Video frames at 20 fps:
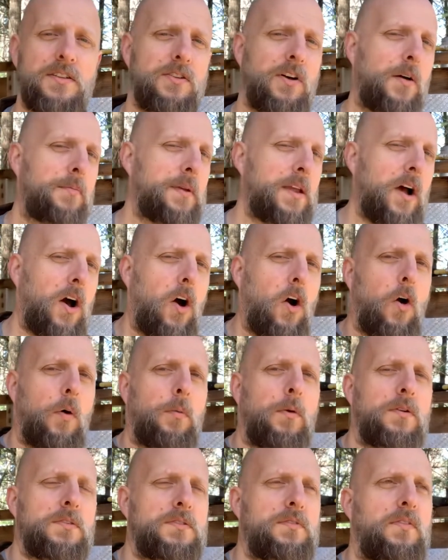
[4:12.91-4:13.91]
So I'll be
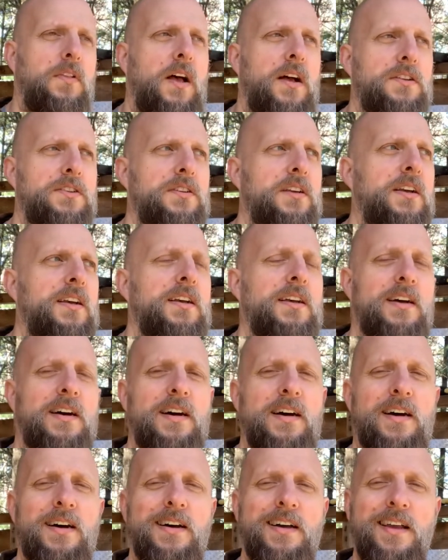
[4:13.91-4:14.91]
almost flush
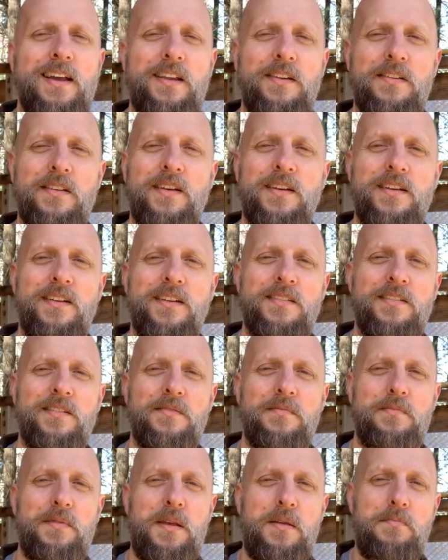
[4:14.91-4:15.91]
and
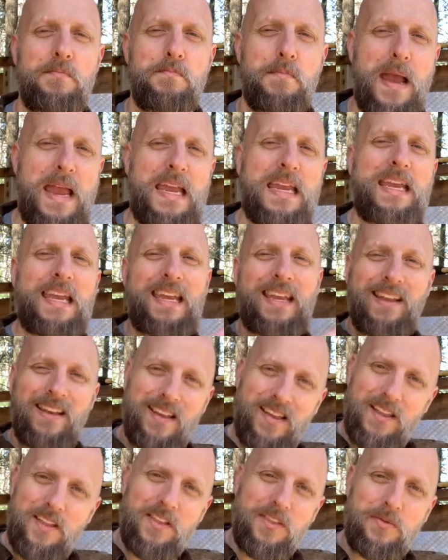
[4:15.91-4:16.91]
be making
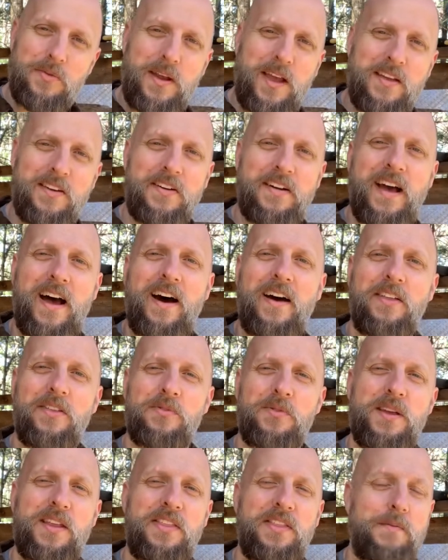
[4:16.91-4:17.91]

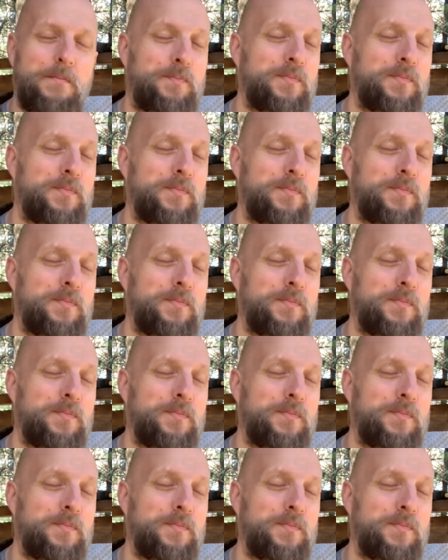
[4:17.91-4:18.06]
$300,